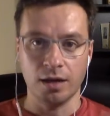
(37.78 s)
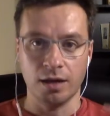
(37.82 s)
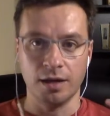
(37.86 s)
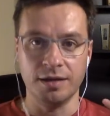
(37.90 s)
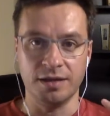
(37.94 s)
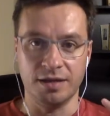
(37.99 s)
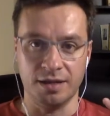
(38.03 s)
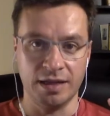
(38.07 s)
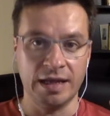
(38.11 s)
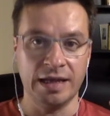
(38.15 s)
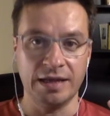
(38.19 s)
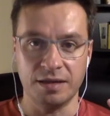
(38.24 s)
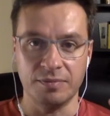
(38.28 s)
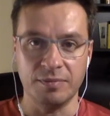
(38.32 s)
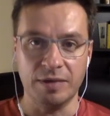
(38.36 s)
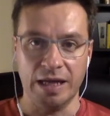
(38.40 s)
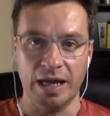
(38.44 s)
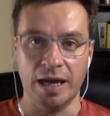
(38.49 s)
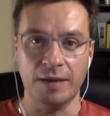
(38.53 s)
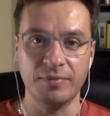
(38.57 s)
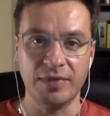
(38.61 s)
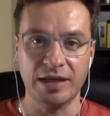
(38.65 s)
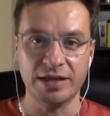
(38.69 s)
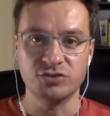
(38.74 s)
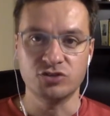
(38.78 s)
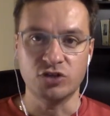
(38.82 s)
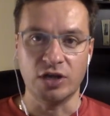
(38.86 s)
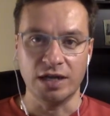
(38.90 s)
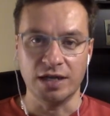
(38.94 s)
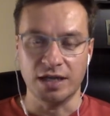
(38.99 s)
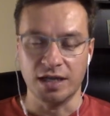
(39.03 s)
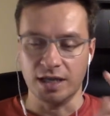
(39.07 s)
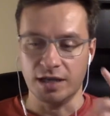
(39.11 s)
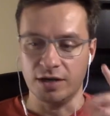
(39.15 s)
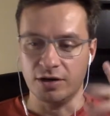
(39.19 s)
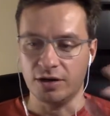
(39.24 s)
in. That's me. I'm that
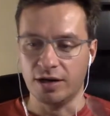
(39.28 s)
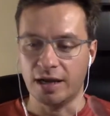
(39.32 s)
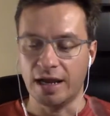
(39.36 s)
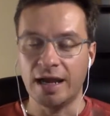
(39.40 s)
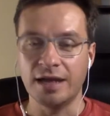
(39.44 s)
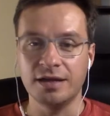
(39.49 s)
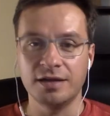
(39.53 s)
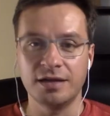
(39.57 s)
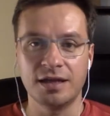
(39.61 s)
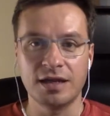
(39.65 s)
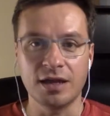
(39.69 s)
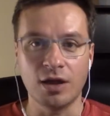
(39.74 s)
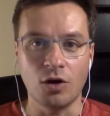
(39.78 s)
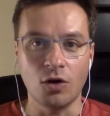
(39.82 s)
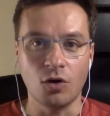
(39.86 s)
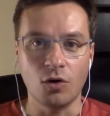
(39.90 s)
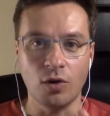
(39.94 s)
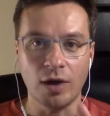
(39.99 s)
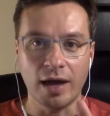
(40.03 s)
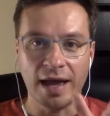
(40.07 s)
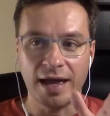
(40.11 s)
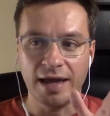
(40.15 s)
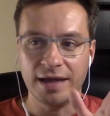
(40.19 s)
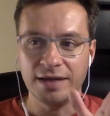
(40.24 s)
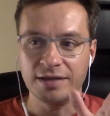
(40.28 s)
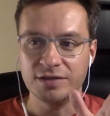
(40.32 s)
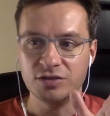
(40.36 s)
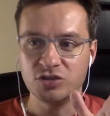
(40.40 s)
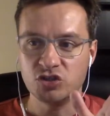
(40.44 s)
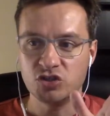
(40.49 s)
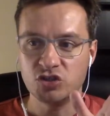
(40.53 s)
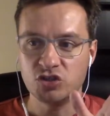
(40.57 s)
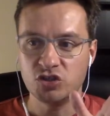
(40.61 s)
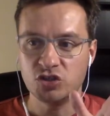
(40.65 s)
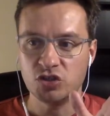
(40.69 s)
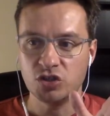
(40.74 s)
translator.
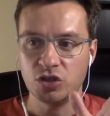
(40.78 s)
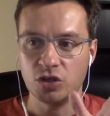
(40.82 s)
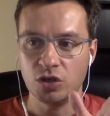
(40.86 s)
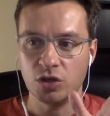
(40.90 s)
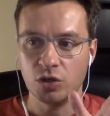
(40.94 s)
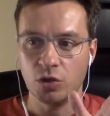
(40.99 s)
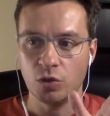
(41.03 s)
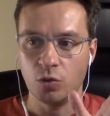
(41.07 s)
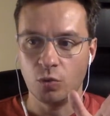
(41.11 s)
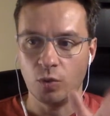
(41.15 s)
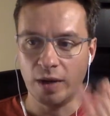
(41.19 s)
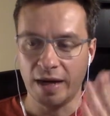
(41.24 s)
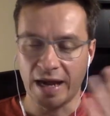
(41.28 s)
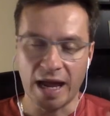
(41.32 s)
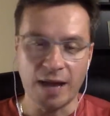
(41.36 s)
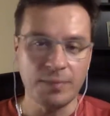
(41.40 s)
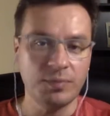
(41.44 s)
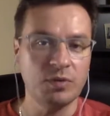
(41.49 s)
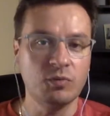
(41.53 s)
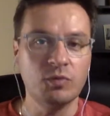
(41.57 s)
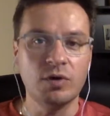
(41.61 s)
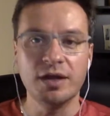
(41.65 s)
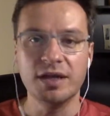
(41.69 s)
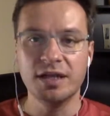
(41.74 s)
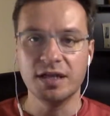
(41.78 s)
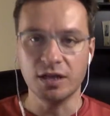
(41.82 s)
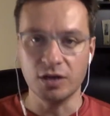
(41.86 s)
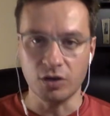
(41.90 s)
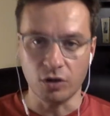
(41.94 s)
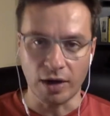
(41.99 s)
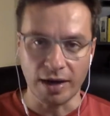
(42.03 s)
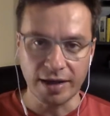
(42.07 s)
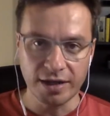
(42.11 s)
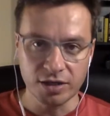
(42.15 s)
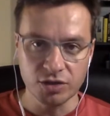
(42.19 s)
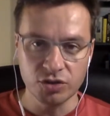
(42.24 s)
And what happened was,
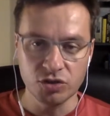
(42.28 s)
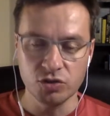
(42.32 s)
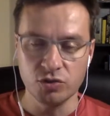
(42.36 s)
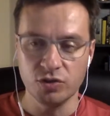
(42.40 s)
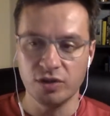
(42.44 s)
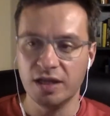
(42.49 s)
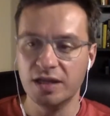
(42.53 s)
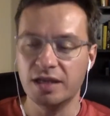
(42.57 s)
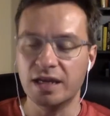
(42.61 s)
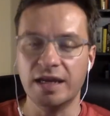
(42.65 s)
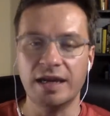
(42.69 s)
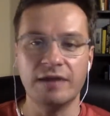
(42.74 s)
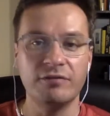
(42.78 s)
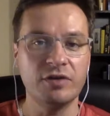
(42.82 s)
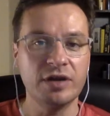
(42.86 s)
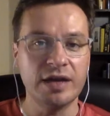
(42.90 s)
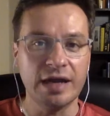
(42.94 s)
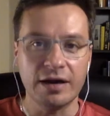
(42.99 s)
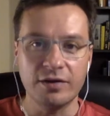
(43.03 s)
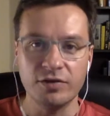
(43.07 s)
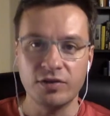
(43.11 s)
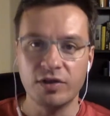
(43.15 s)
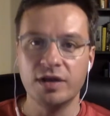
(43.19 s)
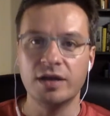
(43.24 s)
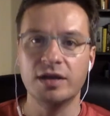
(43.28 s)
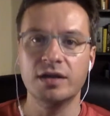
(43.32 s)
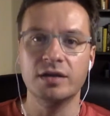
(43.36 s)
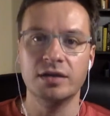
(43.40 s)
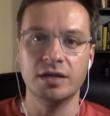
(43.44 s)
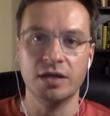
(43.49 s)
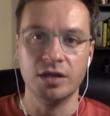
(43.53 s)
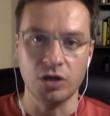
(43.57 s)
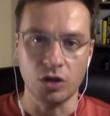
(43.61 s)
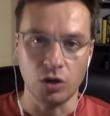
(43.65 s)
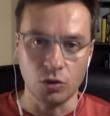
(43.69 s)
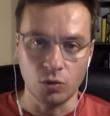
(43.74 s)
I could do these, and every now and
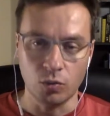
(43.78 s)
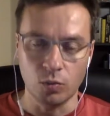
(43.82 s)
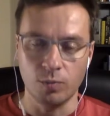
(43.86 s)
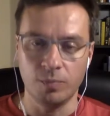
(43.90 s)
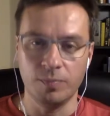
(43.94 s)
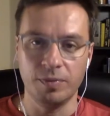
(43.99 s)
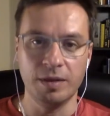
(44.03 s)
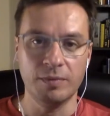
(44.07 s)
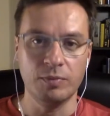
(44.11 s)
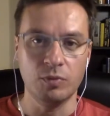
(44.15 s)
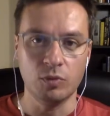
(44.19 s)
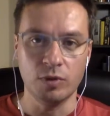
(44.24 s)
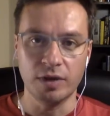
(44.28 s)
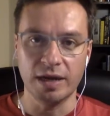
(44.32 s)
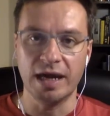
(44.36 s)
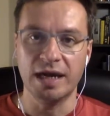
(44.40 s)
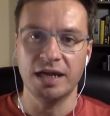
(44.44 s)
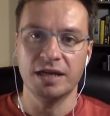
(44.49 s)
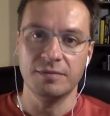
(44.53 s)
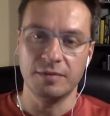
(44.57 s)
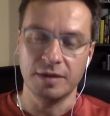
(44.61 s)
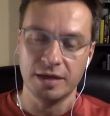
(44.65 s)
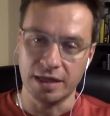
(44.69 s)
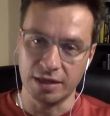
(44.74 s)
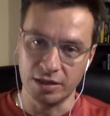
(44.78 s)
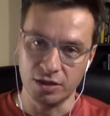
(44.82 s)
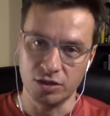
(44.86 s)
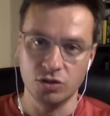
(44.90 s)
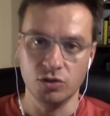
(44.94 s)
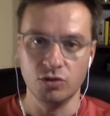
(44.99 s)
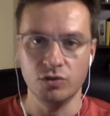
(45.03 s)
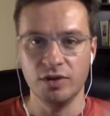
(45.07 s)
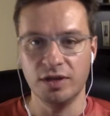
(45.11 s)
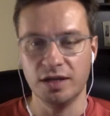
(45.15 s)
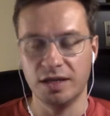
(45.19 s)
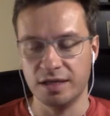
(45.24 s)
then, people would ask me, can you
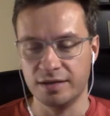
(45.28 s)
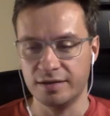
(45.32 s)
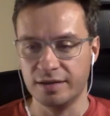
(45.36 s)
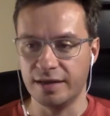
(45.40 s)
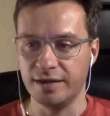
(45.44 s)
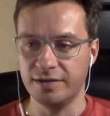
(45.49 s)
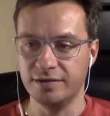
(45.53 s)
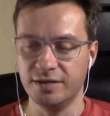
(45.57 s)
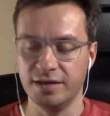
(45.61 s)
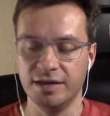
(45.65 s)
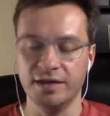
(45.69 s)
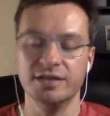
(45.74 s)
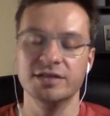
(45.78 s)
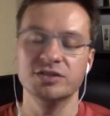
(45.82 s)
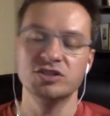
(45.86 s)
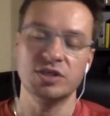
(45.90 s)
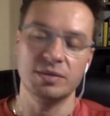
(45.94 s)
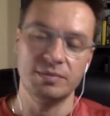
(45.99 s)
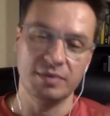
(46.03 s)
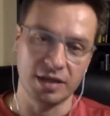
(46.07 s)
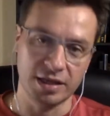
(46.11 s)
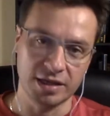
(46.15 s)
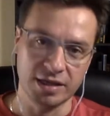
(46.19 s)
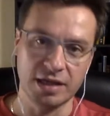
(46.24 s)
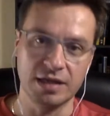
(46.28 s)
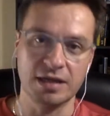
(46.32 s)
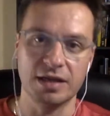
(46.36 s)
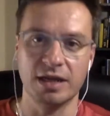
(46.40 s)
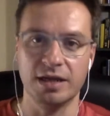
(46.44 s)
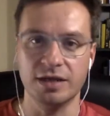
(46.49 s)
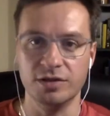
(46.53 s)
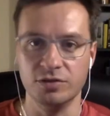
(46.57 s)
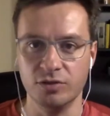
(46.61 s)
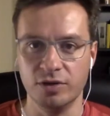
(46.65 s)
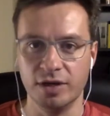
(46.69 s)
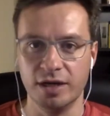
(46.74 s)
do this Italian to English? I'd be like, yes, I
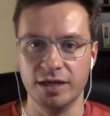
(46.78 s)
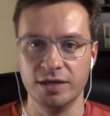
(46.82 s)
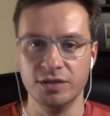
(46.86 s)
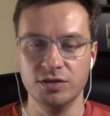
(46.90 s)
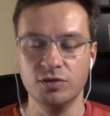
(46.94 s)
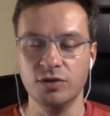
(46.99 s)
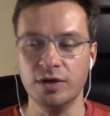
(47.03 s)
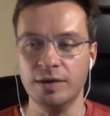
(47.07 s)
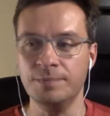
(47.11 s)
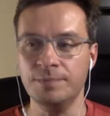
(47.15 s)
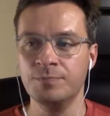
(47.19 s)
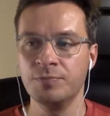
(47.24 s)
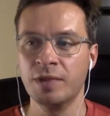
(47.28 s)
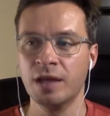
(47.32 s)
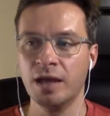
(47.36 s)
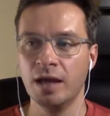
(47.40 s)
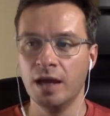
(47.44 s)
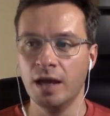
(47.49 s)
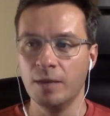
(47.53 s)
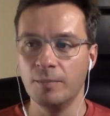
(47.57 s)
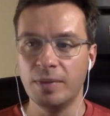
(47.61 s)
can do it.